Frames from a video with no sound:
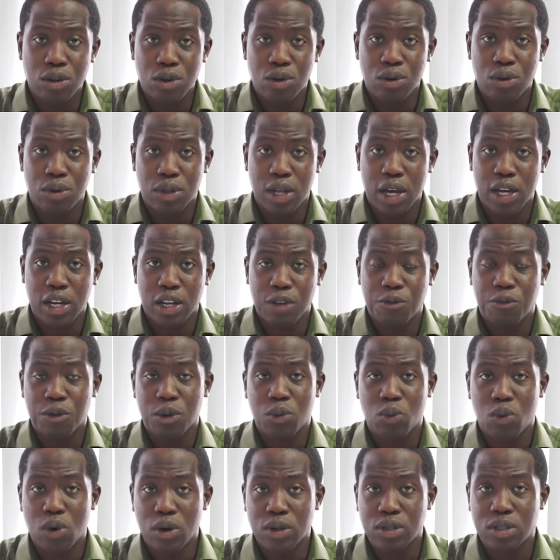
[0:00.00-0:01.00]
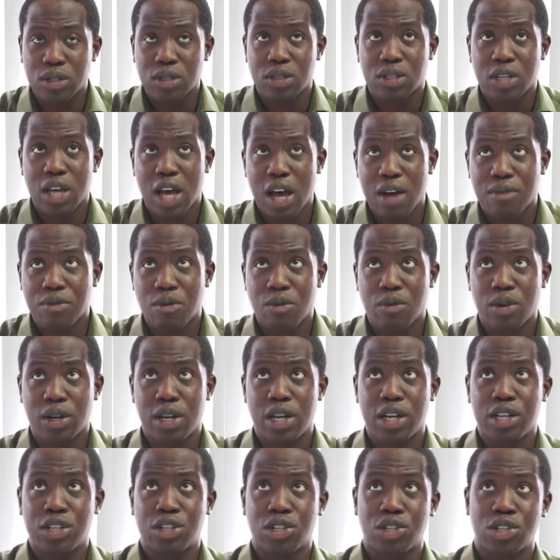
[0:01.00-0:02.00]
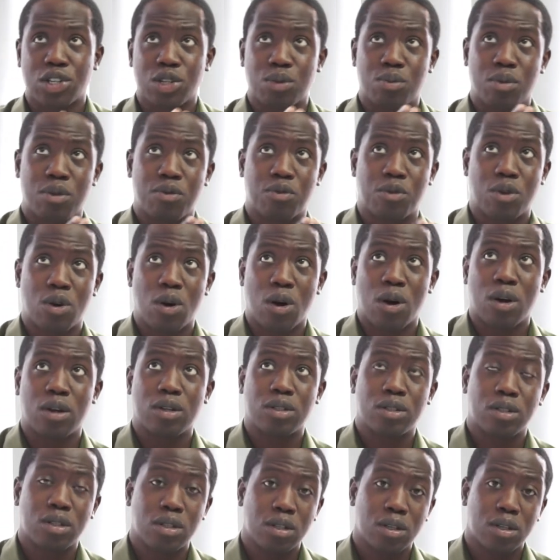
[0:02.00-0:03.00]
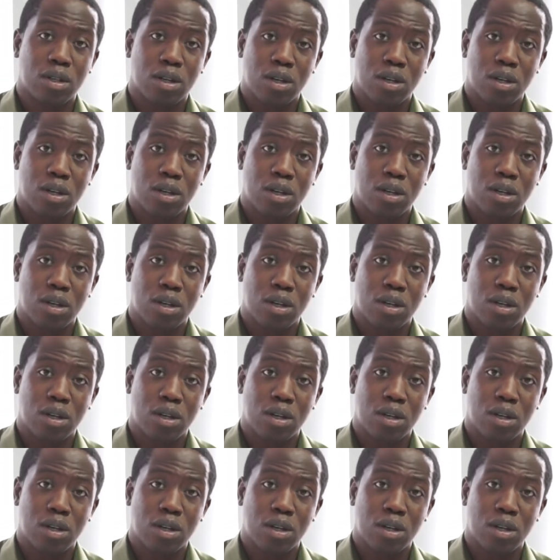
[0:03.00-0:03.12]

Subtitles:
knew that if he wanted to have a relationship with God,